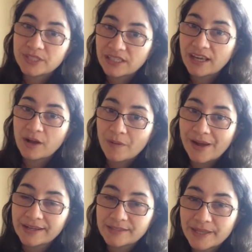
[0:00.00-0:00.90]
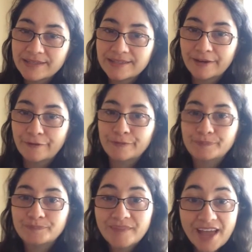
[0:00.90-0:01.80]
which can get quite expensive.
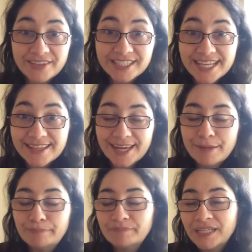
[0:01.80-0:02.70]
Having said that,